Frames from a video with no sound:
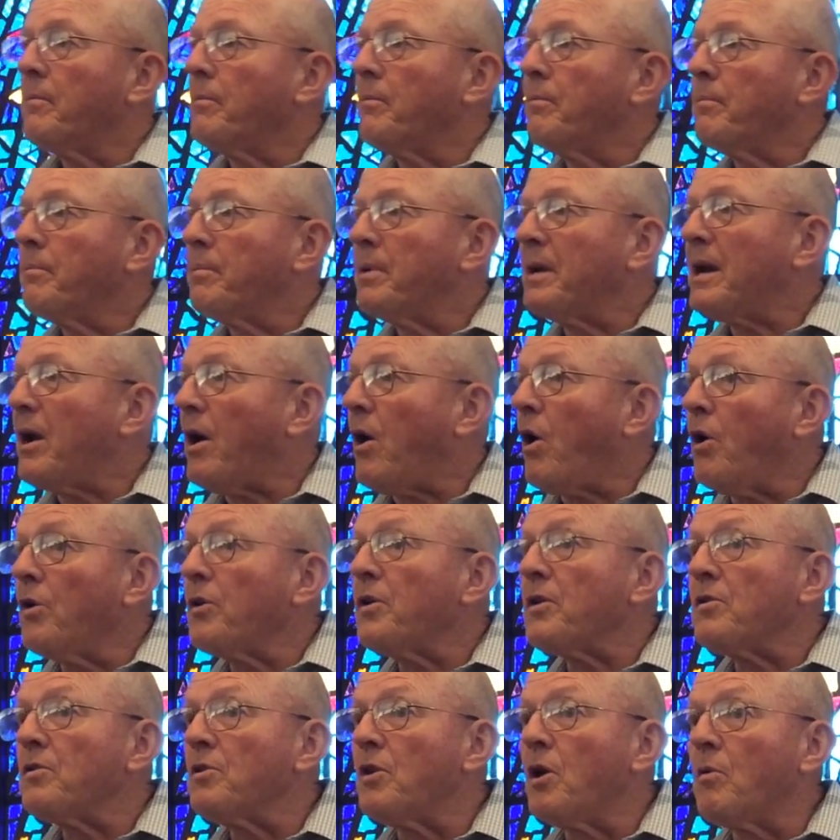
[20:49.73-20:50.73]
But all
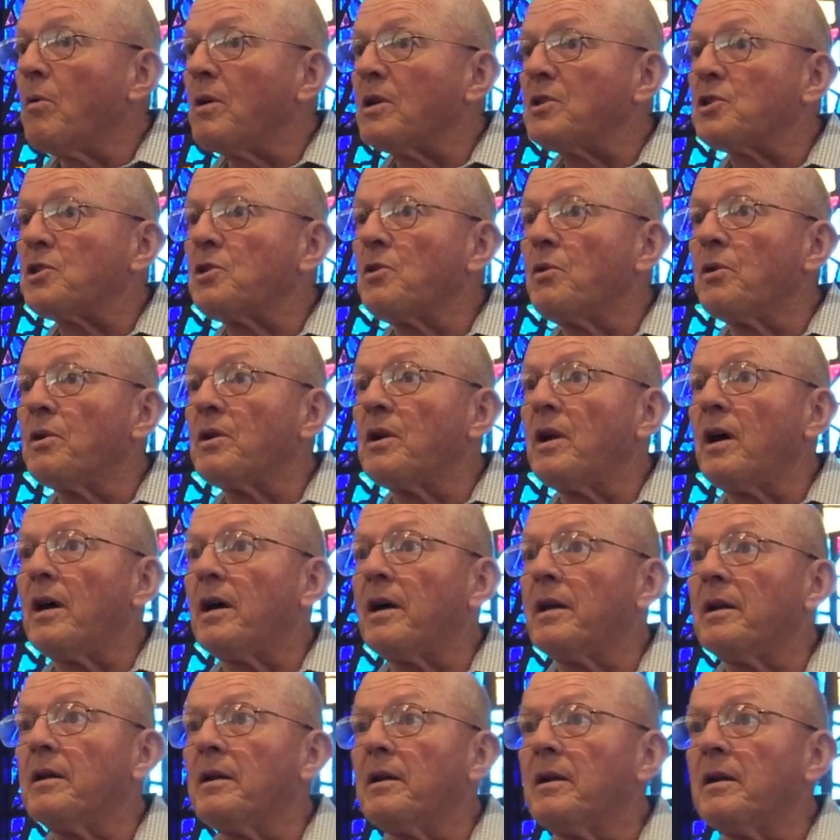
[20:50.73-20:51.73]
you know what's going
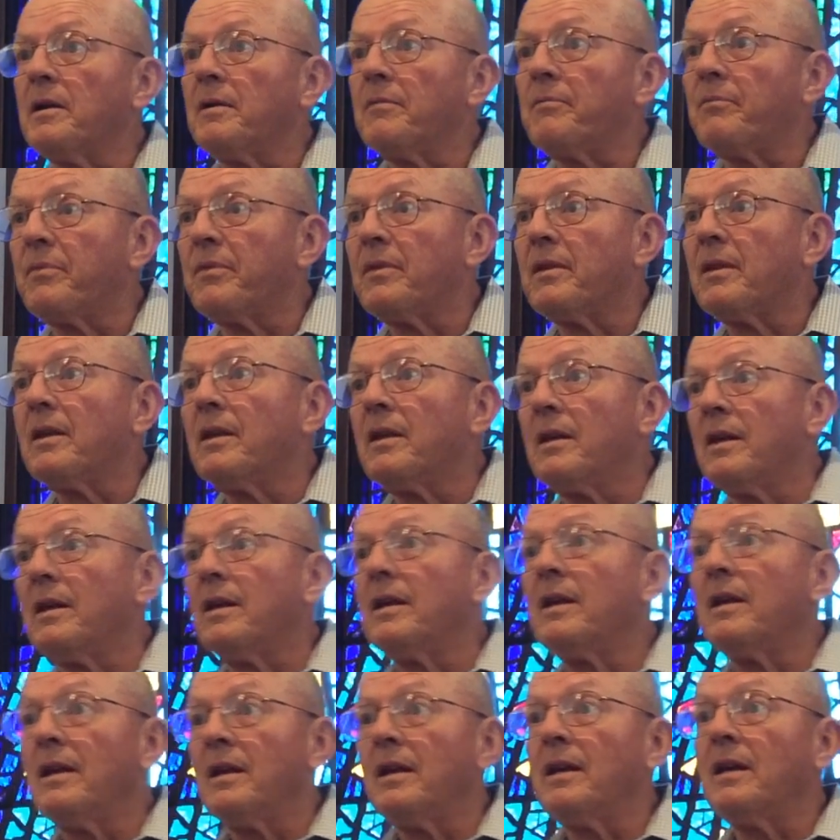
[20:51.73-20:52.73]
on
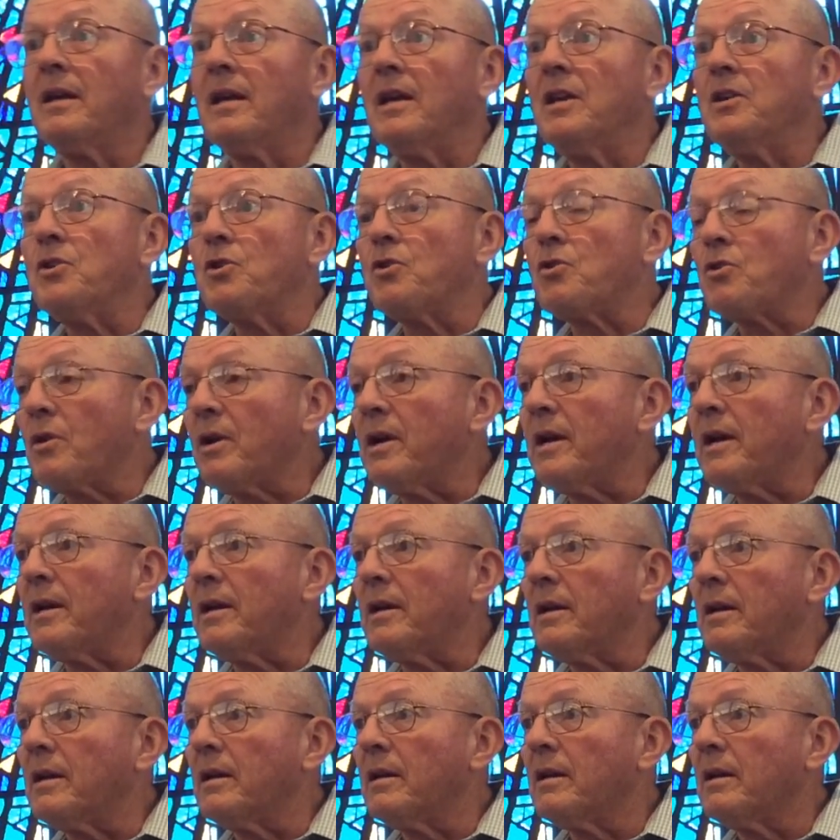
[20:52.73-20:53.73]
in
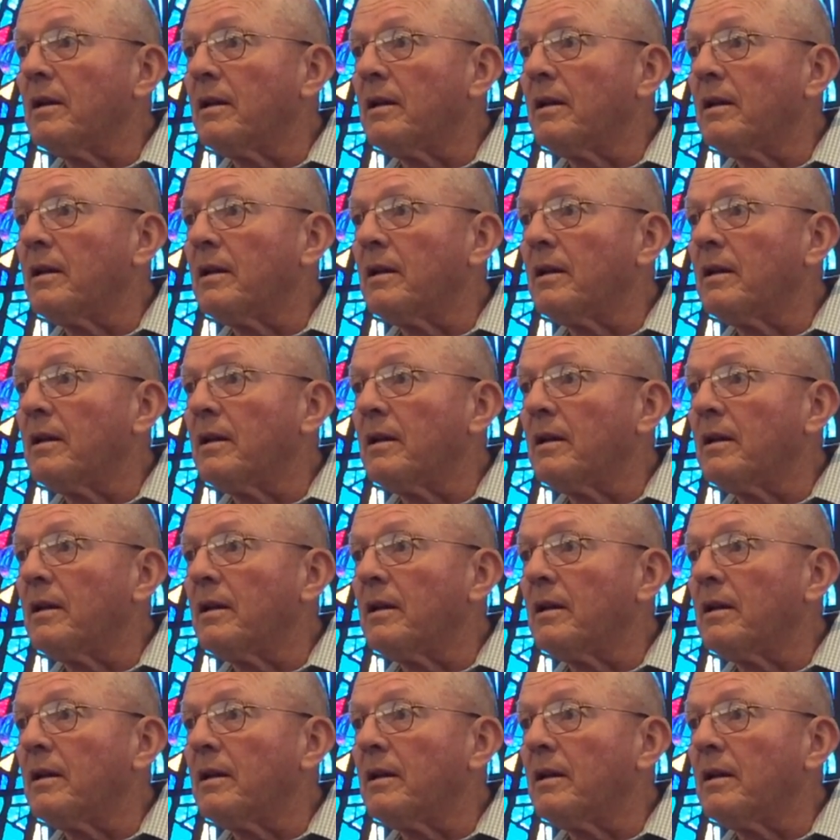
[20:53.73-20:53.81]
Ukraine.